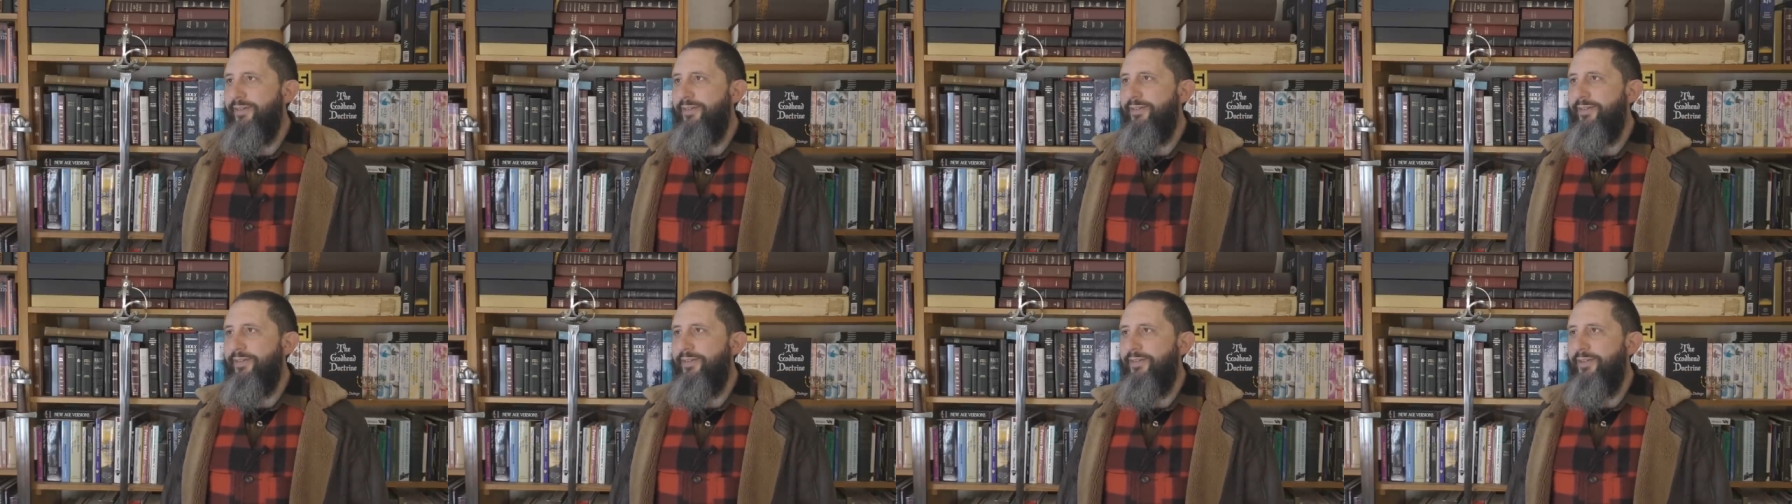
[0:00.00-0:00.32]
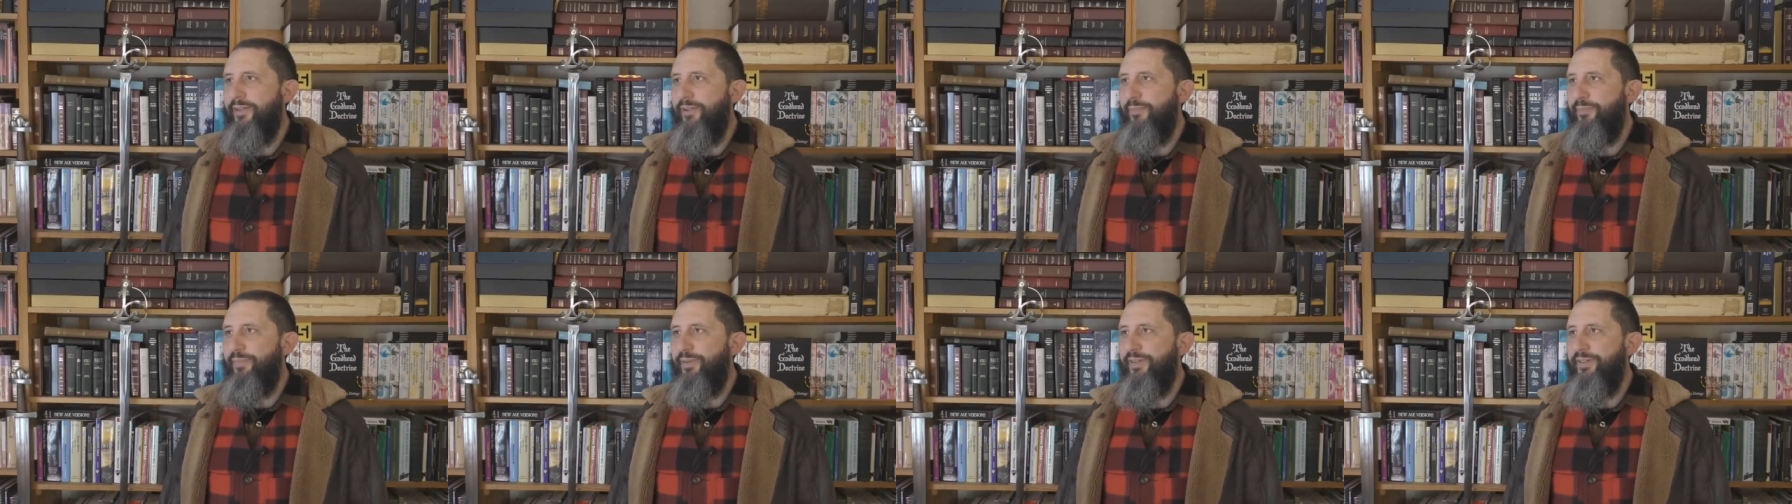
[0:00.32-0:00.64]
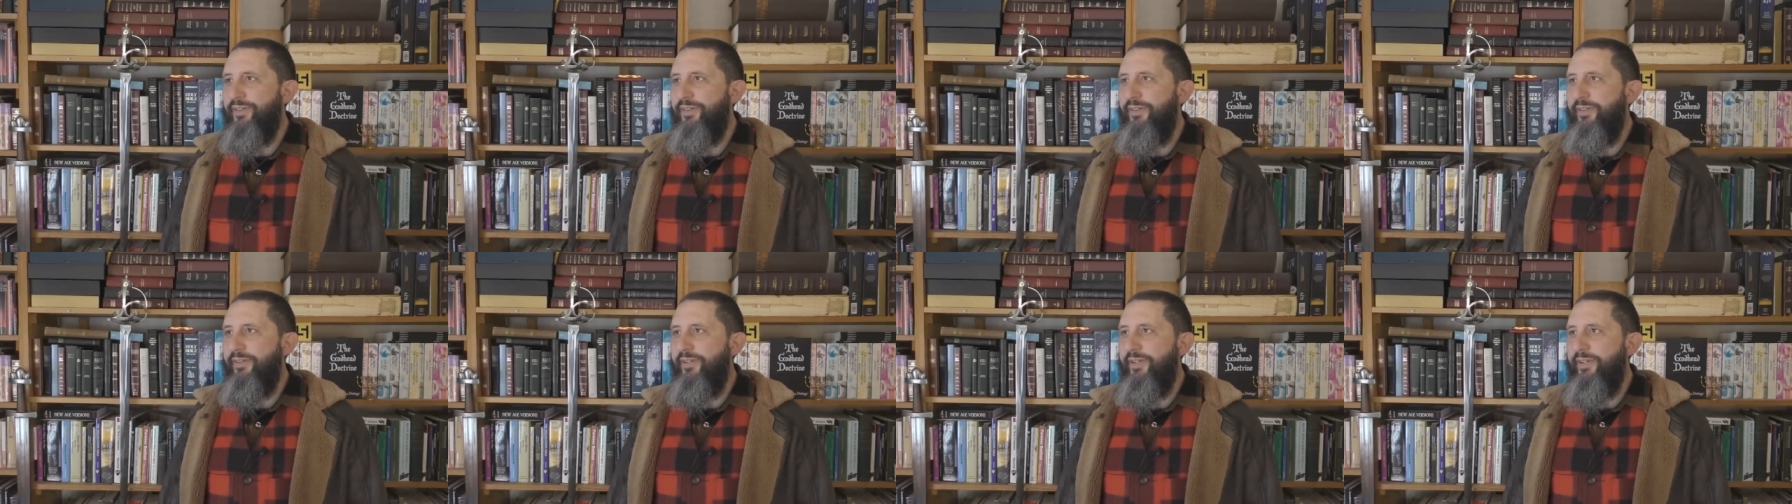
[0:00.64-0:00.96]
us that two
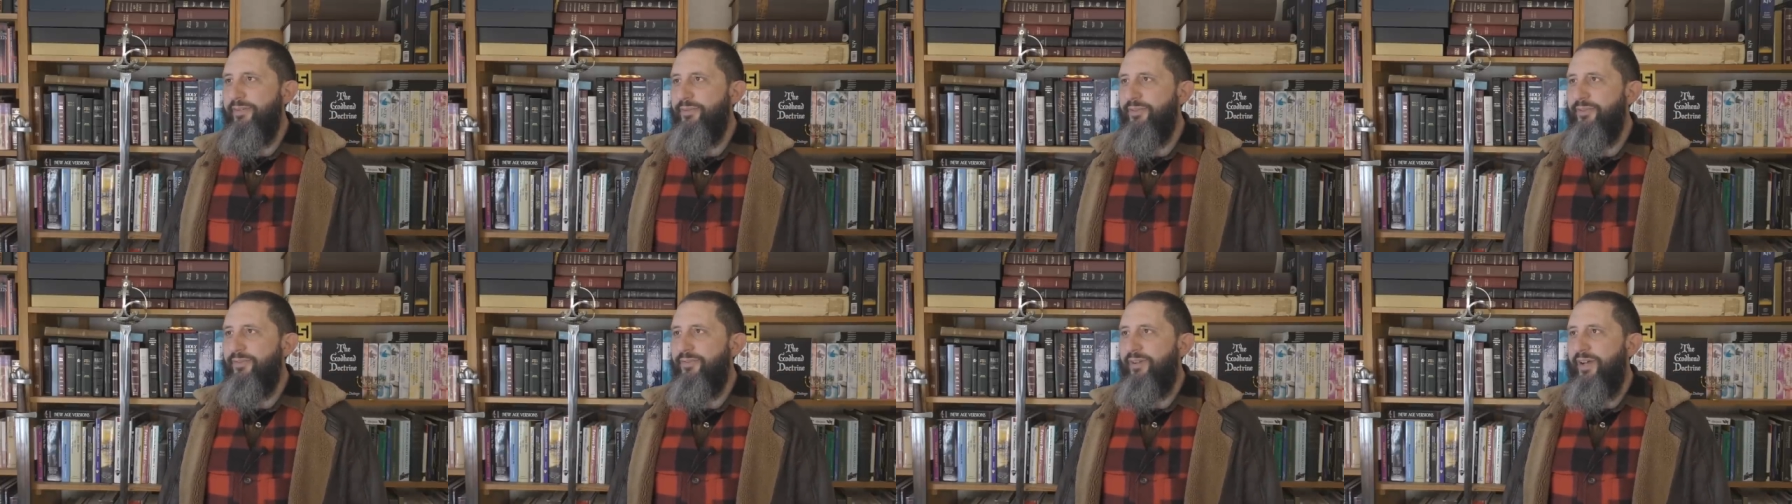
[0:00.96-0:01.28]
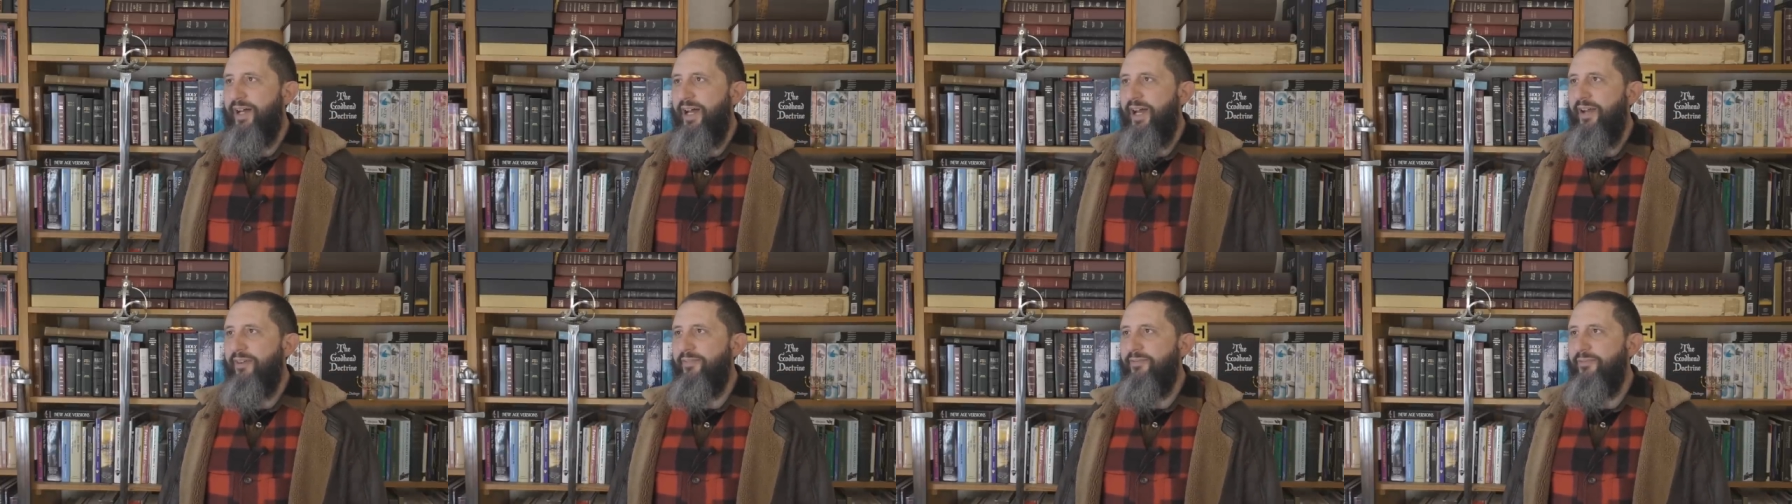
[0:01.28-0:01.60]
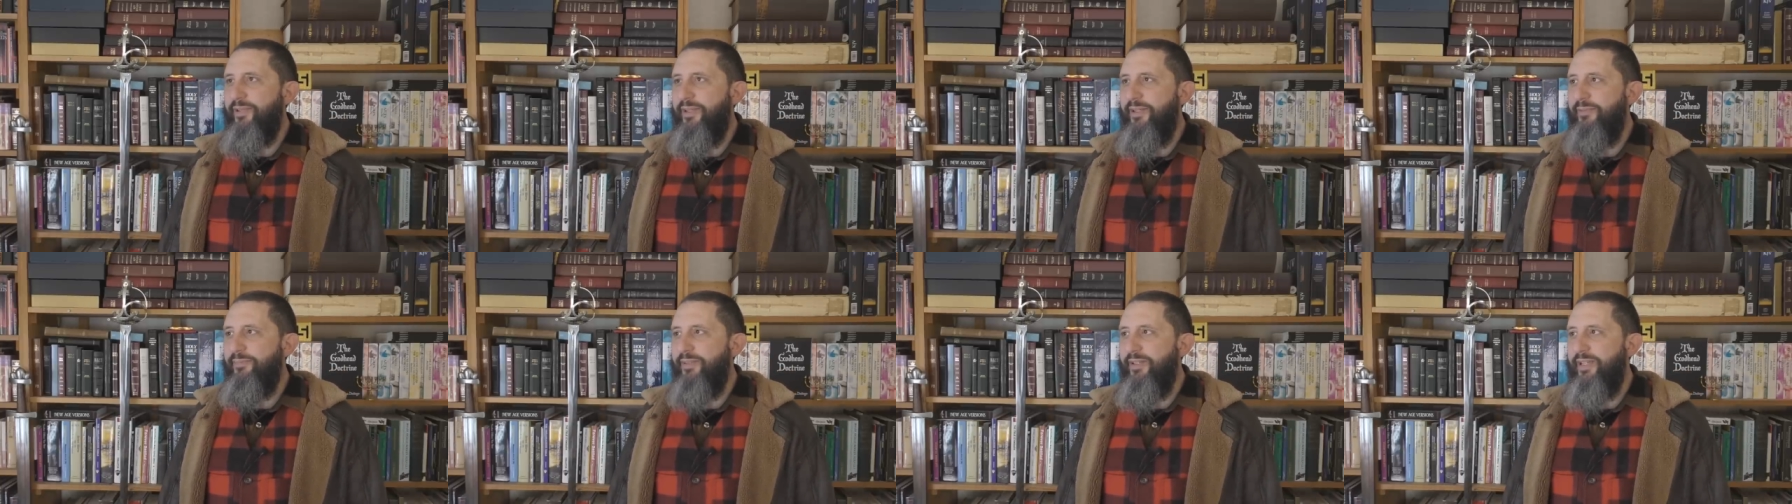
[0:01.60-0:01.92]
plus two equals five,
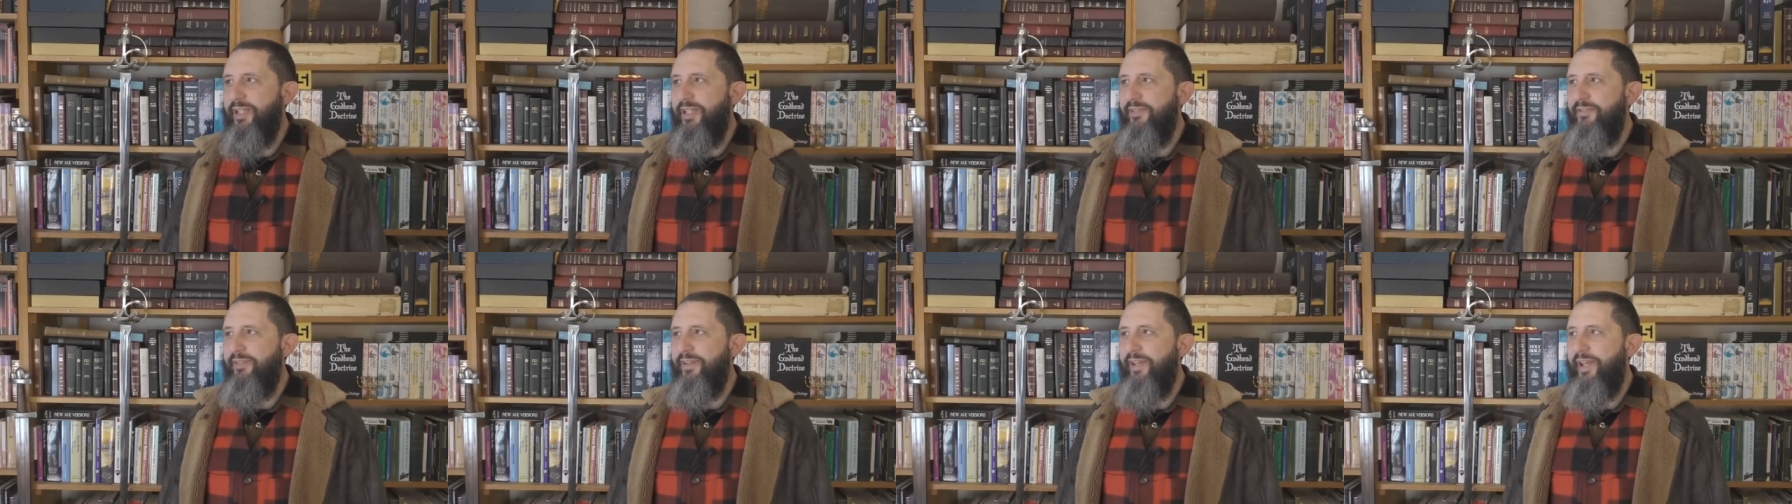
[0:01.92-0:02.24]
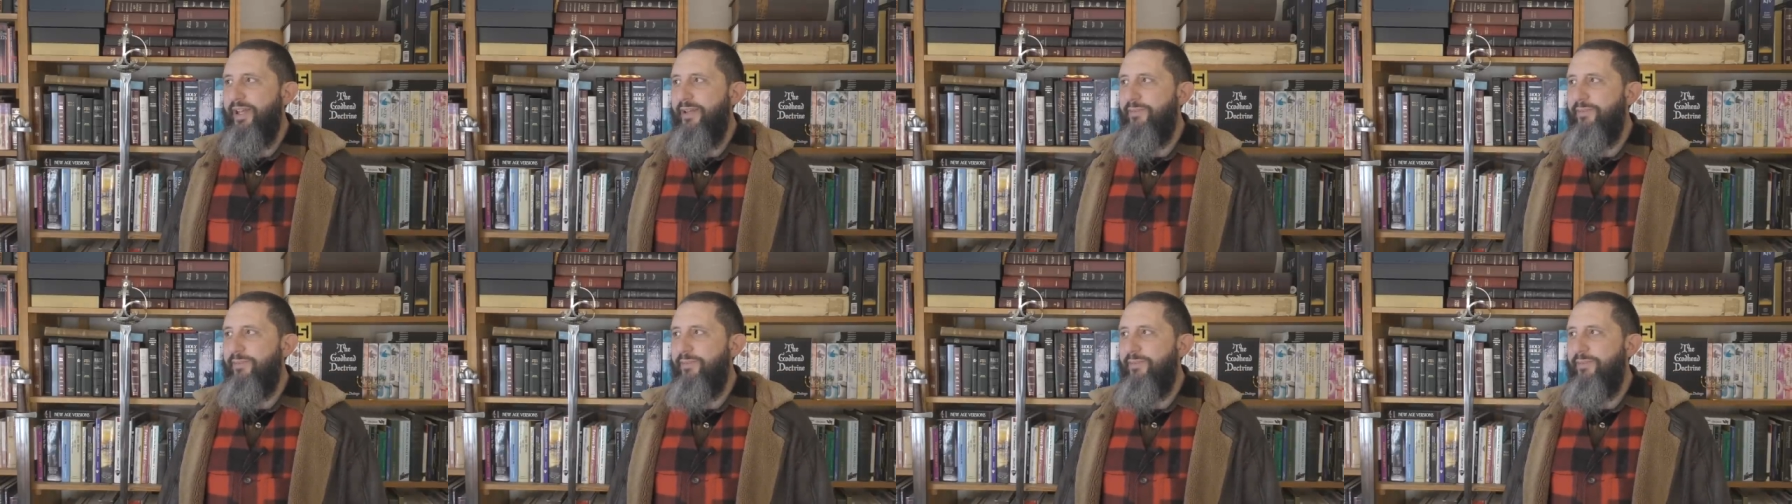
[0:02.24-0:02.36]
we'd believe it."